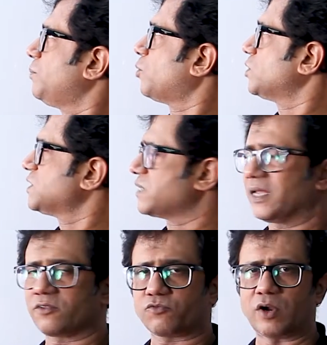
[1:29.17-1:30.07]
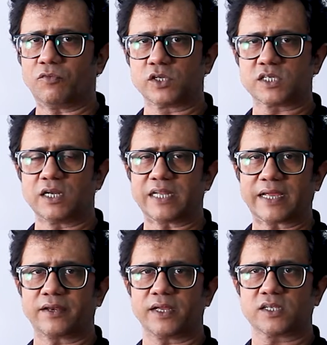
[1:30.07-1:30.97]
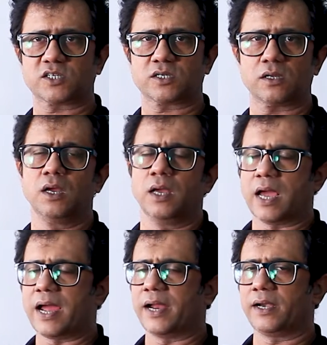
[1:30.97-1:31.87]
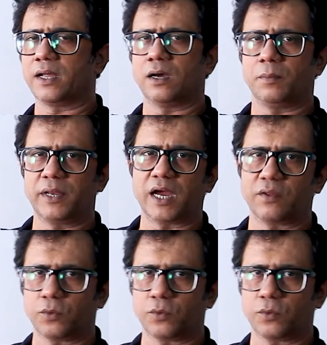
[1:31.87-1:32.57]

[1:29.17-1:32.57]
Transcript: processes like traversal techniques and many other